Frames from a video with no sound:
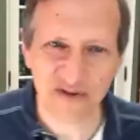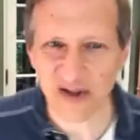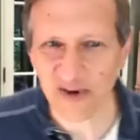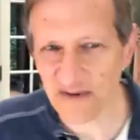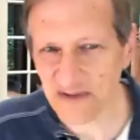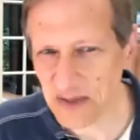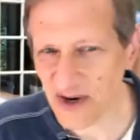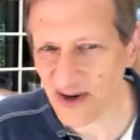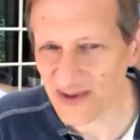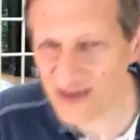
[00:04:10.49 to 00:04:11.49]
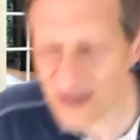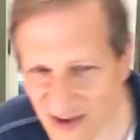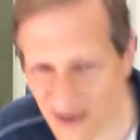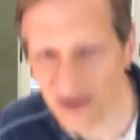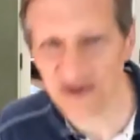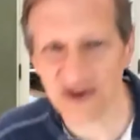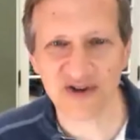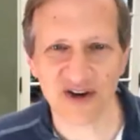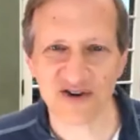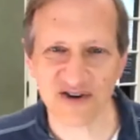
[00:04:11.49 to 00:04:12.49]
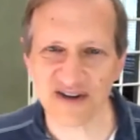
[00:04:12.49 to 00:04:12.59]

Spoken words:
fellow of the American Statistical Association,